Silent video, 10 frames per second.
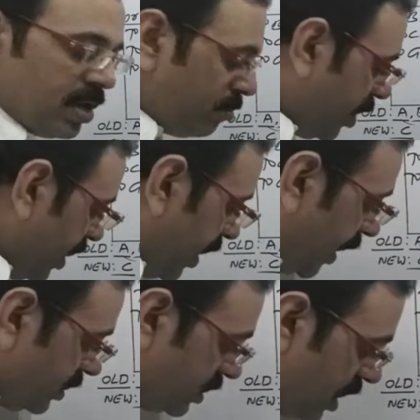But in
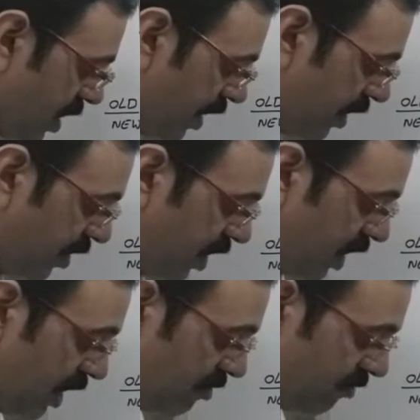extra entry,